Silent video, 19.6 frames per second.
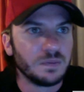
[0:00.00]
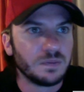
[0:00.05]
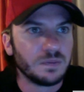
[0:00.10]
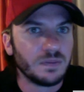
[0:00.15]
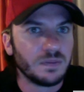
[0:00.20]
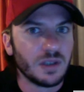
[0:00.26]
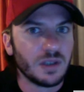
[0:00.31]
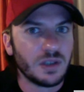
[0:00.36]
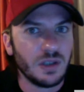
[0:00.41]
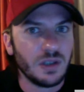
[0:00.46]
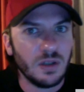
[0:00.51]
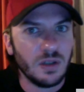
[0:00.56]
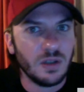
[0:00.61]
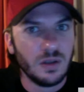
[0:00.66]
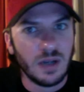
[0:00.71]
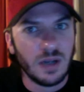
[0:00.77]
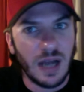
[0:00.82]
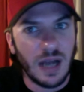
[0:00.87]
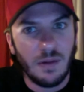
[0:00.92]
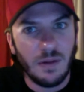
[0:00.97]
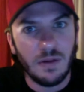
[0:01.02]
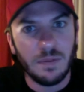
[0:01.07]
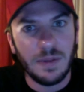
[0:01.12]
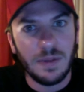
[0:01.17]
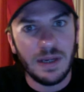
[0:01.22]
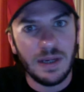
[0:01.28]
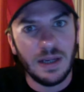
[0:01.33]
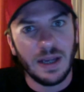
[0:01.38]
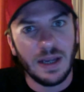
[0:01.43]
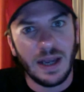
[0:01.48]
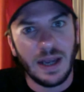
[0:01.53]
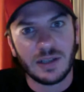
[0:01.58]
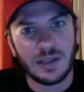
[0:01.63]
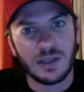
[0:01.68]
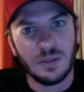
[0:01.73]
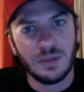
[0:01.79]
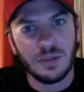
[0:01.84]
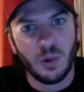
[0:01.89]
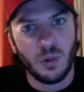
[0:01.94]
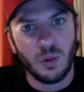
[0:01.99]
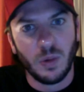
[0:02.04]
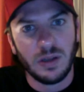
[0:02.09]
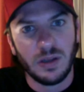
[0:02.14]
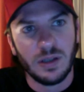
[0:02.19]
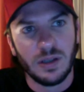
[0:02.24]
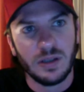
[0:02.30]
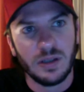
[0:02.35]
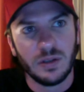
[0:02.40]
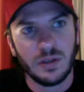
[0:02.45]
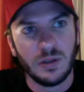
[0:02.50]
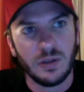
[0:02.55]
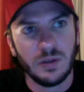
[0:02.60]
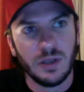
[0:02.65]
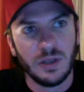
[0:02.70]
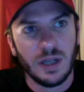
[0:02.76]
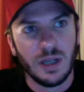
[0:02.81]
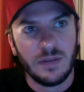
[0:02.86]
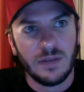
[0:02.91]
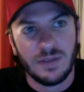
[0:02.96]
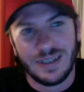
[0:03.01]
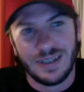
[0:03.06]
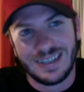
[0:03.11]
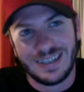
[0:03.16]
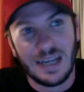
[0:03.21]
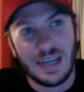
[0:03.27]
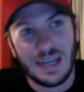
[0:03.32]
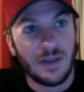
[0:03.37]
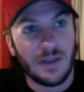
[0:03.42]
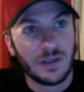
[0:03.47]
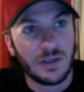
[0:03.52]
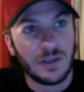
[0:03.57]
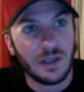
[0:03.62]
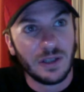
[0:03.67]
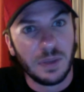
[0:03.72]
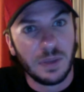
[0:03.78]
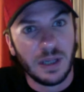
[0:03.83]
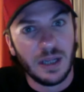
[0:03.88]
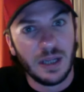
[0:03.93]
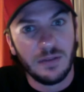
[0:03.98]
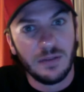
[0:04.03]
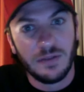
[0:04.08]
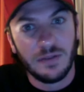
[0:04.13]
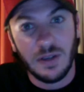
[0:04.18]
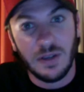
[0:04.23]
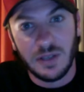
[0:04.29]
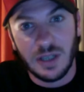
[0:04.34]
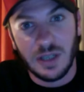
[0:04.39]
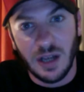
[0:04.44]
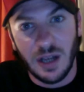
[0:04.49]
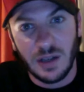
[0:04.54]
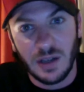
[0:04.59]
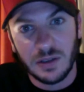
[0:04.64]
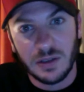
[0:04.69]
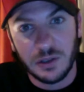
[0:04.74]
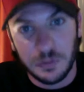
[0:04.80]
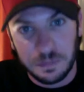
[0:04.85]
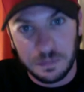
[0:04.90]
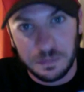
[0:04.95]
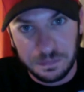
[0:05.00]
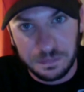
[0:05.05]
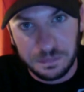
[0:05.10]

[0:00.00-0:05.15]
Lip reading: So I would be actually more willing to, let's say if I was going to play $50,